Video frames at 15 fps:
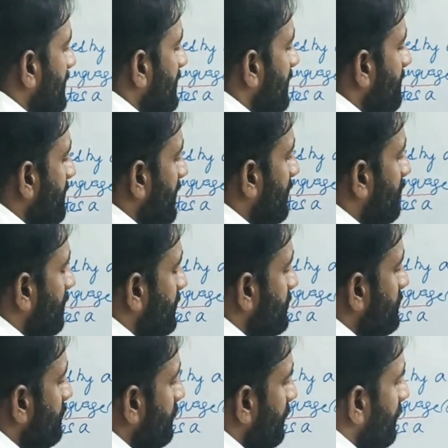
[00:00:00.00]
M
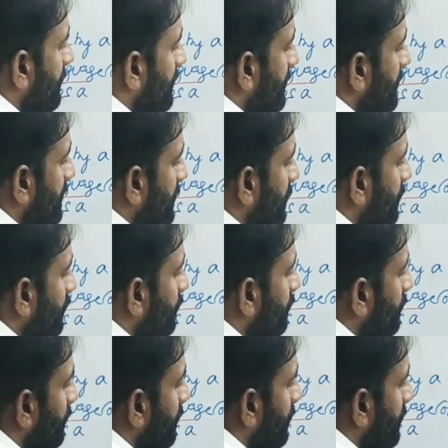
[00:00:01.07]
equals to
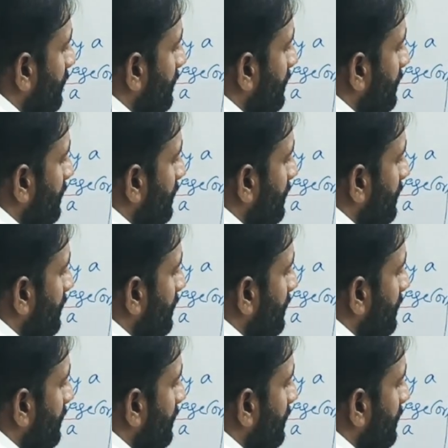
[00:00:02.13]
Q